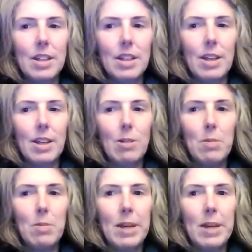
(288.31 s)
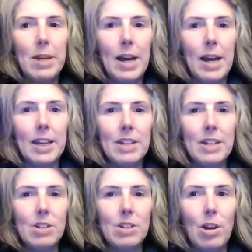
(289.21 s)
They come back
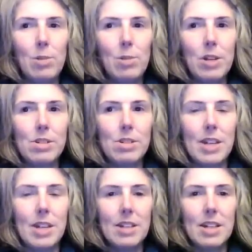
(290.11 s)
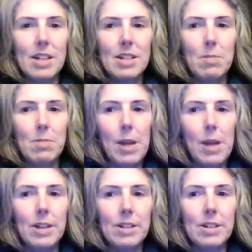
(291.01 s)
into homeostasis and
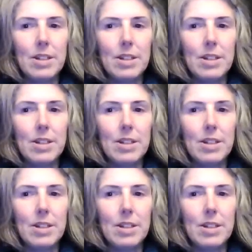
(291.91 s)
balance.